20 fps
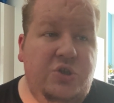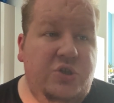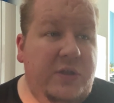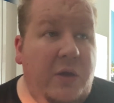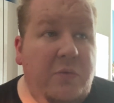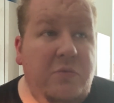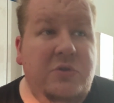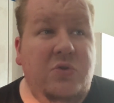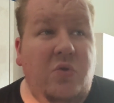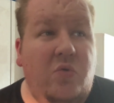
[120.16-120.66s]
And
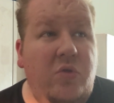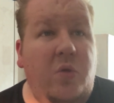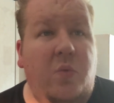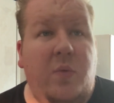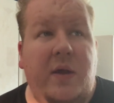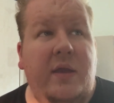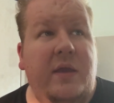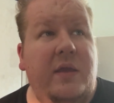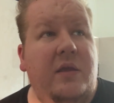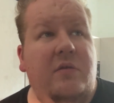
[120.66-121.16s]
that was all the
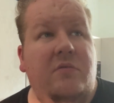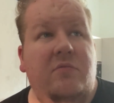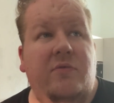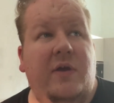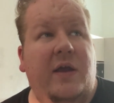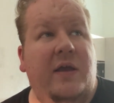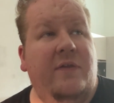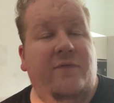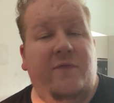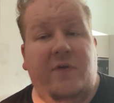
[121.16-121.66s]
way,
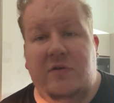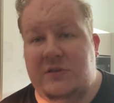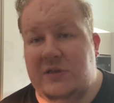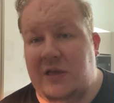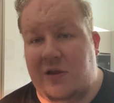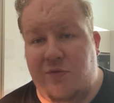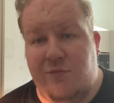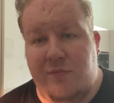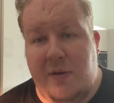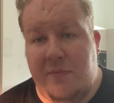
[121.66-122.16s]
as far as I
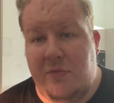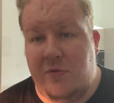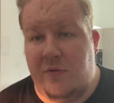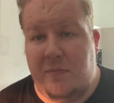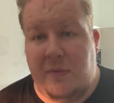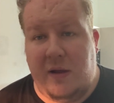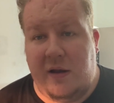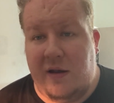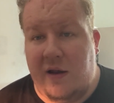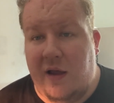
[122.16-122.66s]
can remember in
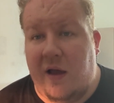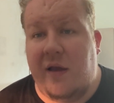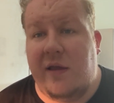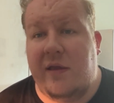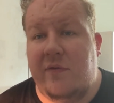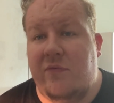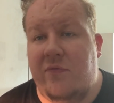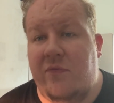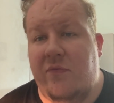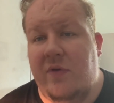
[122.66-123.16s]
my
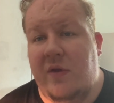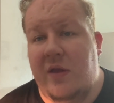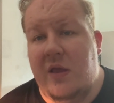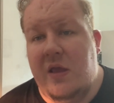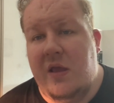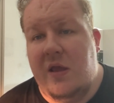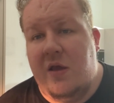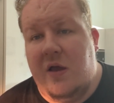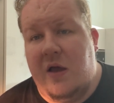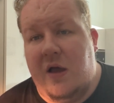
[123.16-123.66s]
life.
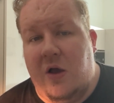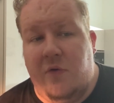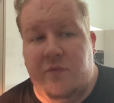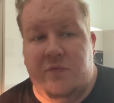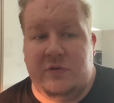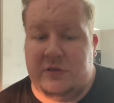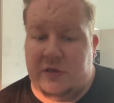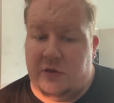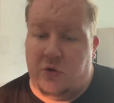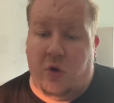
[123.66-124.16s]

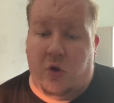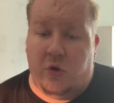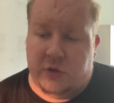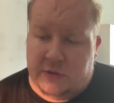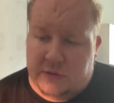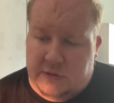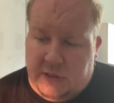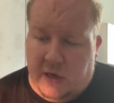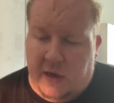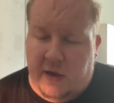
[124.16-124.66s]
Obviously not
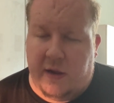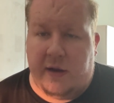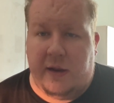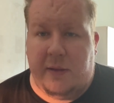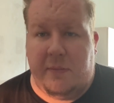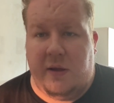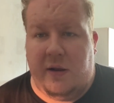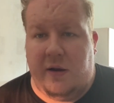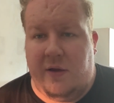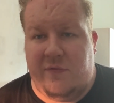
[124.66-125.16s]
entirely
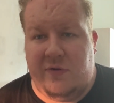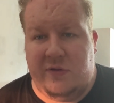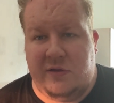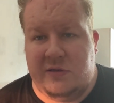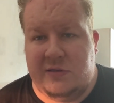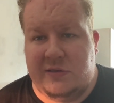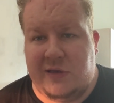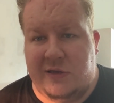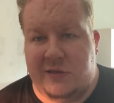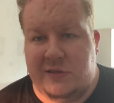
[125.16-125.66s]
my life. I
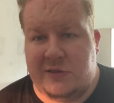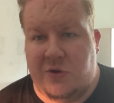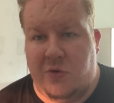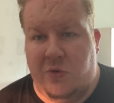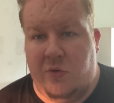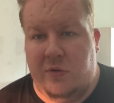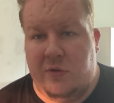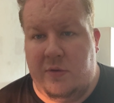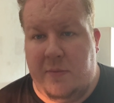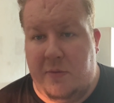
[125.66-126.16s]
didn't start
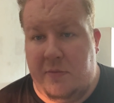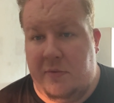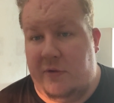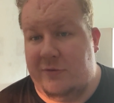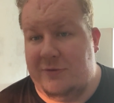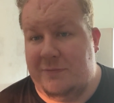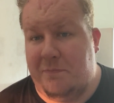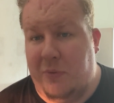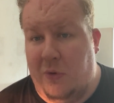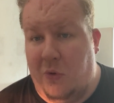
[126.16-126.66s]
school the moment I
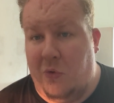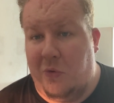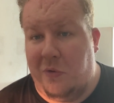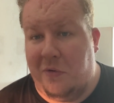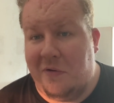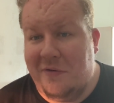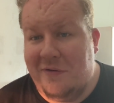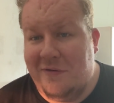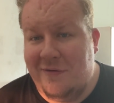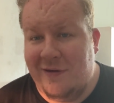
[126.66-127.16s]
was
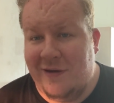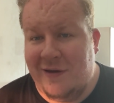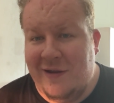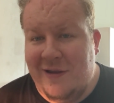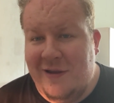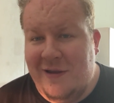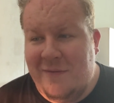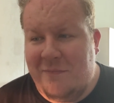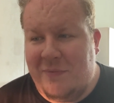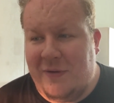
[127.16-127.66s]
born.
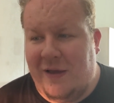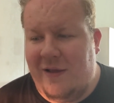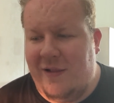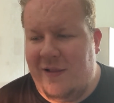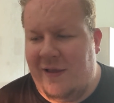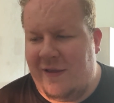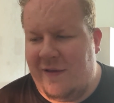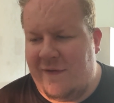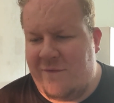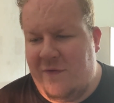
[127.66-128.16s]
But
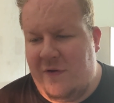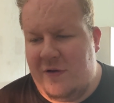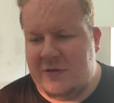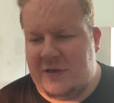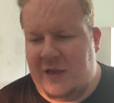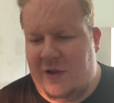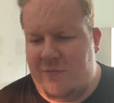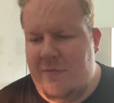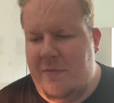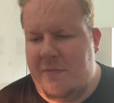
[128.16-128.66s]
like, as far as
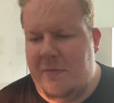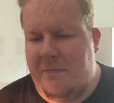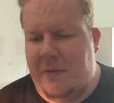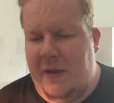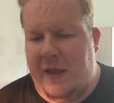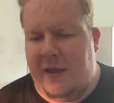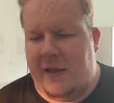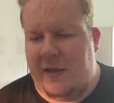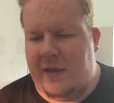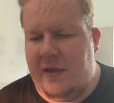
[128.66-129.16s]
I can remember
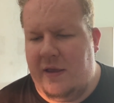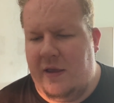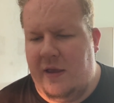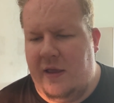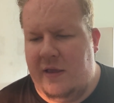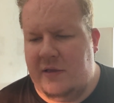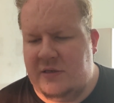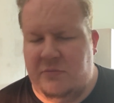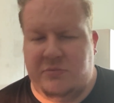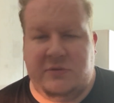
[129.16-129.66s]
back,
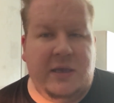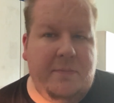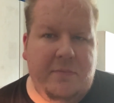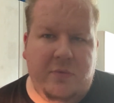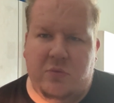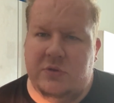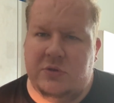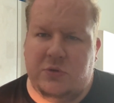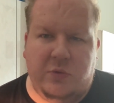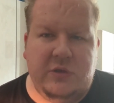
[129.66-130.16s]
September
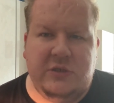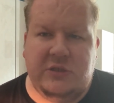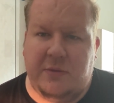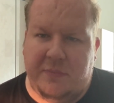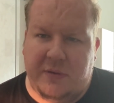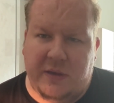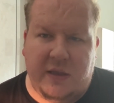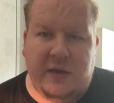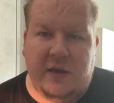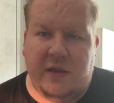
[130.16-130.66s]
was always the
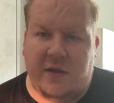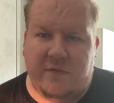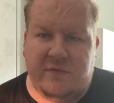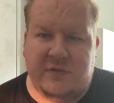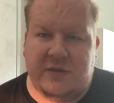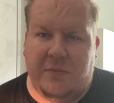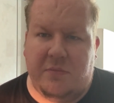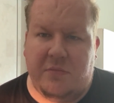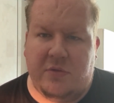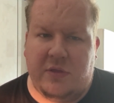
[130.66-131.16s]
beginning of
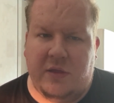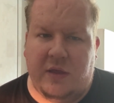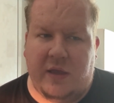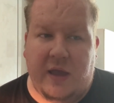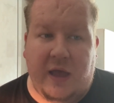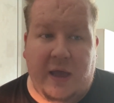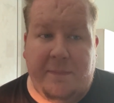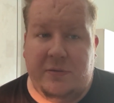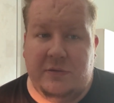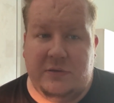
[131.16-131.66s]
something
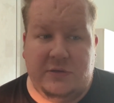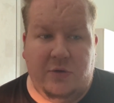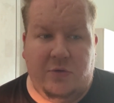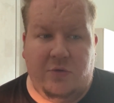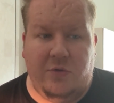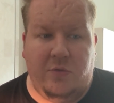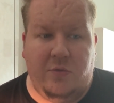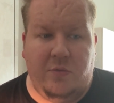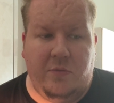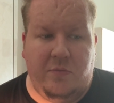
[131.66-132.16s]
up
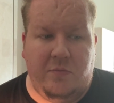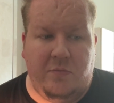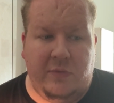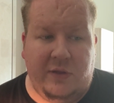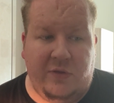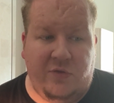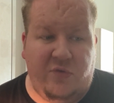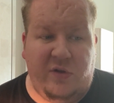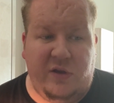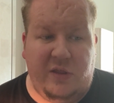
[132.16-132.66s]
until
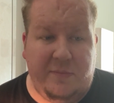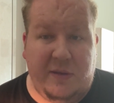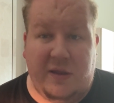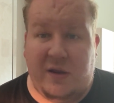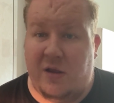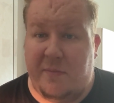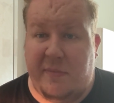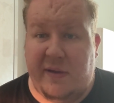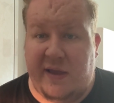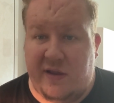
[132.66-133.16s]
literally the
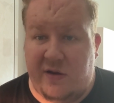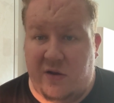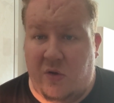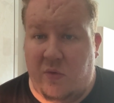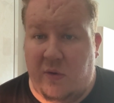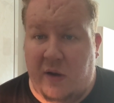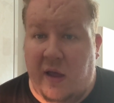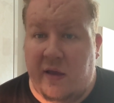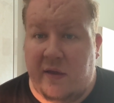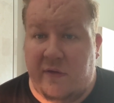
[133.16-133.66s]
beginning of my
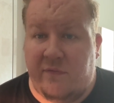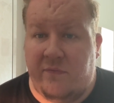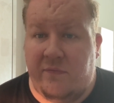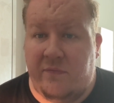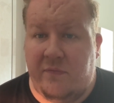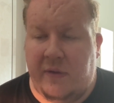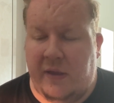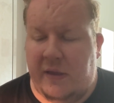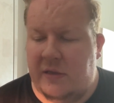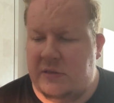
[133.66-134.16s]
adult
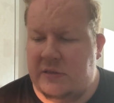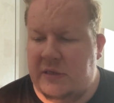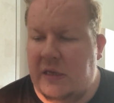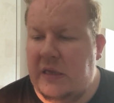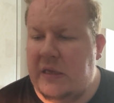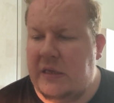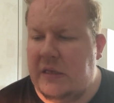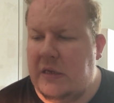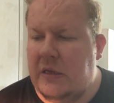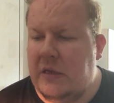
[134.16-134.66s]
life,
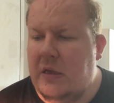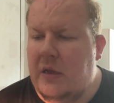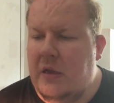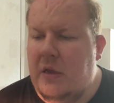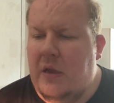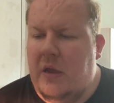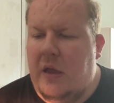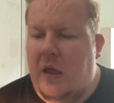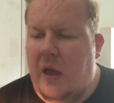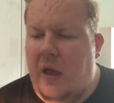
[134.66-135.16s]
18.
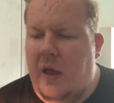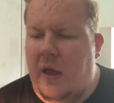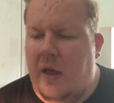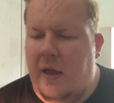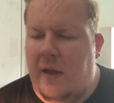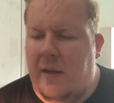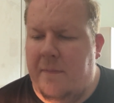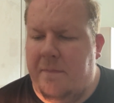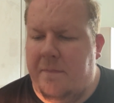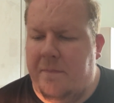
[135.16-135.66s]

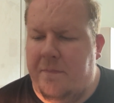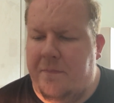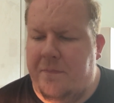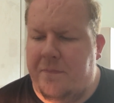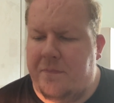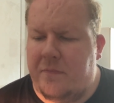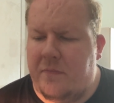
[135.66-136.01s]
Ever